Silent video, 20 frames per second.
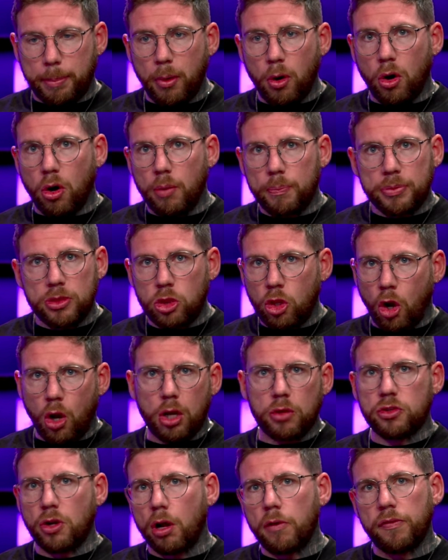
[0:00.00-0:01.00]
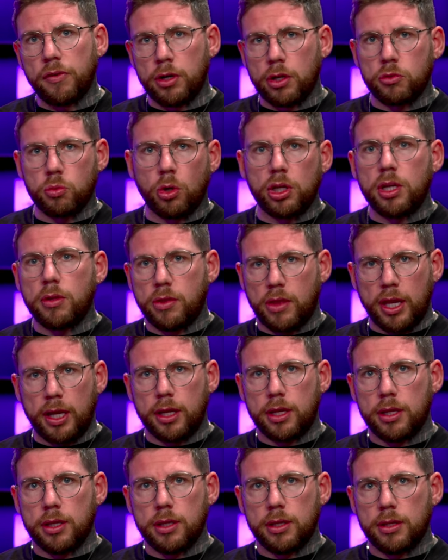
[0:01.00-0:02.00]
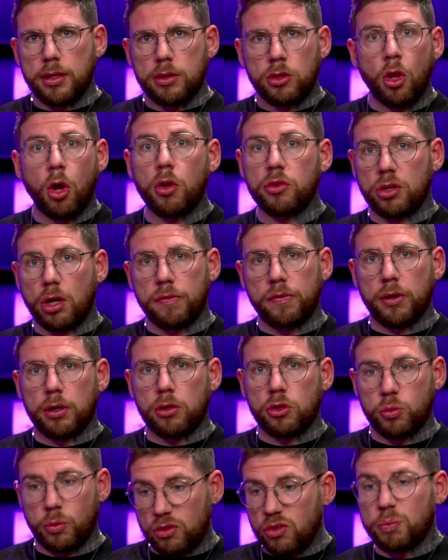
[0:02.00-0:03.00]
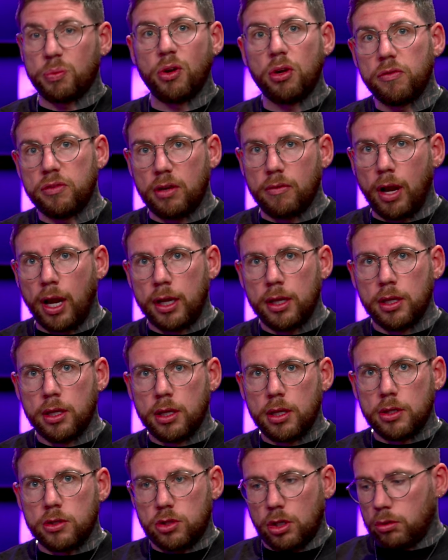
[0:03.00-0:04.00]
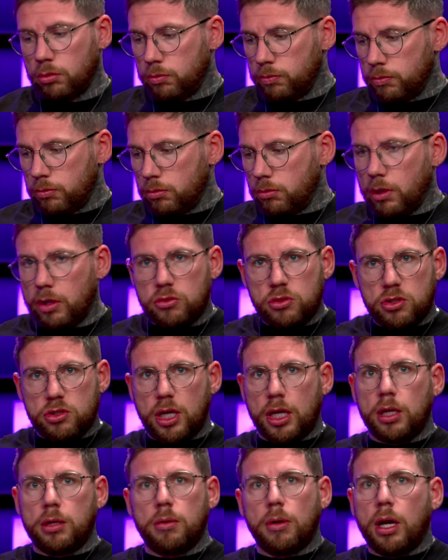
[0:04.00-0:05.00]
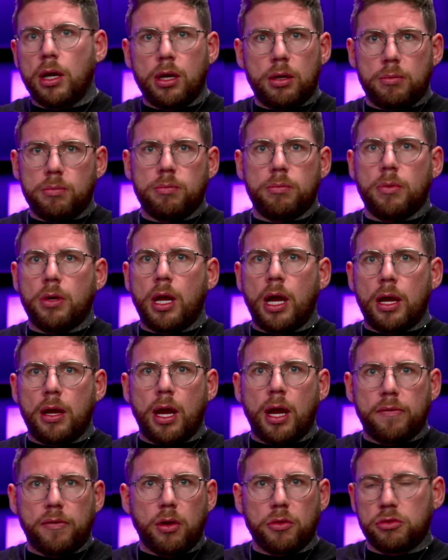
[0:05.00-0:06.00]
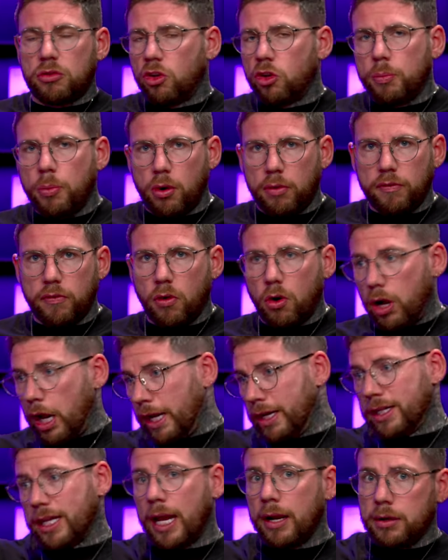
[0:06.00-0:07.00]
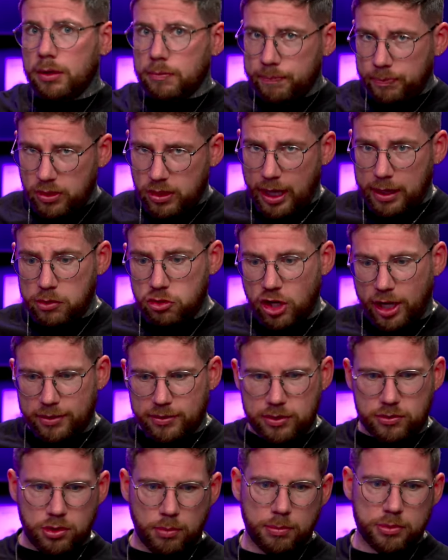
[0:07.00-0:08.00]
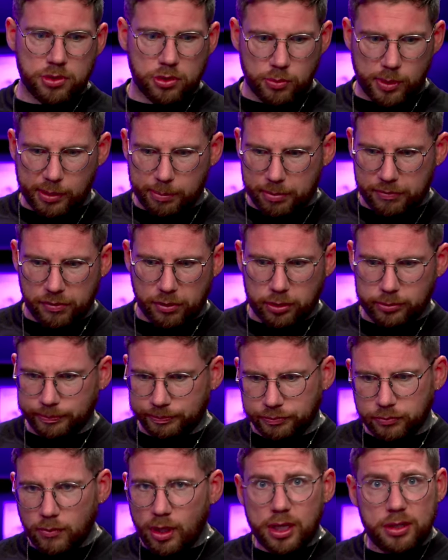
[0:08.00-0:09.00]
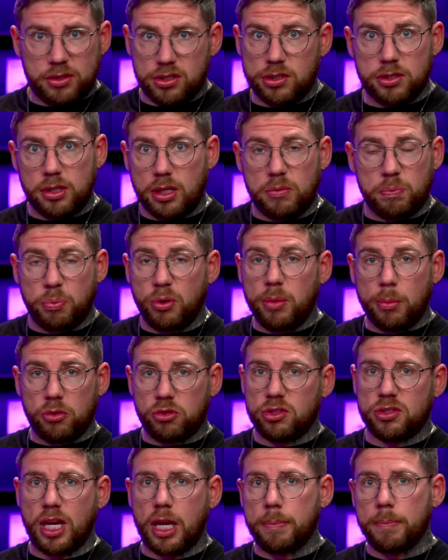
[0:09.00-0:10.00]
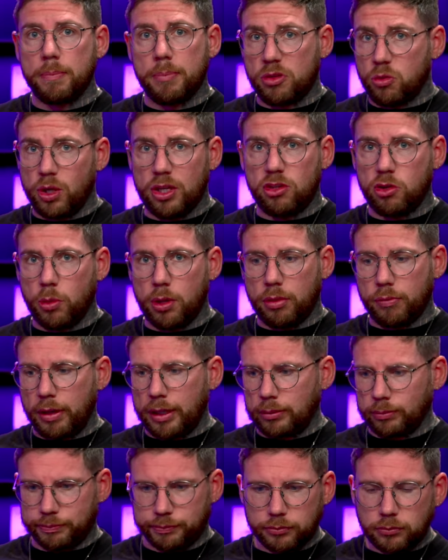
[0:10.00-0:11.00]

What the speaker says: But not as often as what you think. Not as often, because we've just proved it, right? So let's just say I've lost 2.4, and Dan checked his numbers as well before. Okay. It's pretty much the same between 2 and 3.